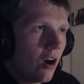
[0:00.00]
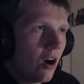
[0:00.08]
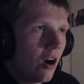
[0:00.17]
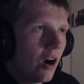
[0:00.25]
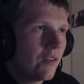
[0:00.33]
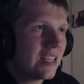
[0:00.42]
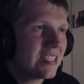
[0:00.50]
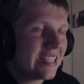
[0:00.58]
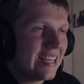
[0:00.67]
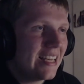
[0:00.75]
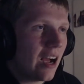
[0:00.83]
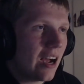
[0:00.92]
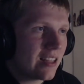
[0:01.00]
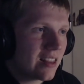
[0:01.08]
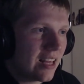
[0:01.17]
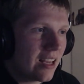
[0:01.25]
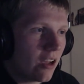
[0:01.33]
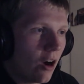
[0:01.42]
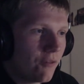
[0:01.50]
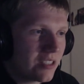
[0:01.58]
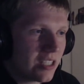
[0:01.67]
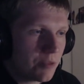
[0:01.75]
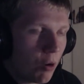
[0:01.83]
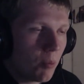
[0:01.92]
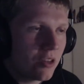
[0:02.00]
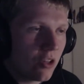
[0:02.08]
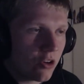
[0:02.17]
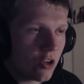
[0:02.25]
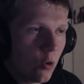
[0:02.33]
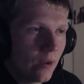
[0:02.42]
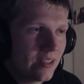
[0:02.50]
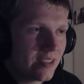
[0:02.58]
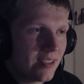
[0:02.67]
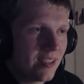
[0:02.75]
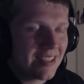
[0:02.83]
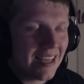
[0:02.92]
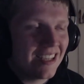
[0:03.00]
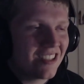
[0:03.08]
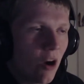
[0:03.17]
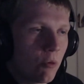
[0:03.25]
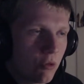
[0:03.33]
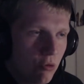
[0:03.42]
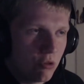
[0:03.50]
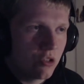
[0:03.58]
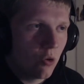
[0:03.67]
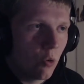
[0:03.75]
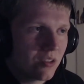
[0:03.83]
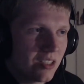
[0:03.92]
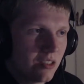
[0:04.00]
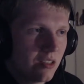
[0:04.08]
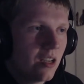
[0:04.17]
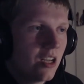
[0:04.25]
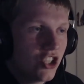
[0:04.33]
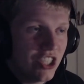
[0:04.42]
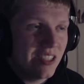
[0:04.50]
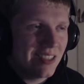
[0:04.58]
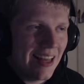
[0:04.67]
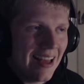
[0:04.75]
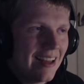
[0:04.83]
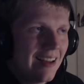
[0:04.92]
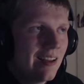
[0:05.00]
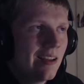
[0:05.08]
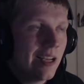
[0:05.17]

Obviously, I think it's probably not a coincidence that he's going through the doors and she's there.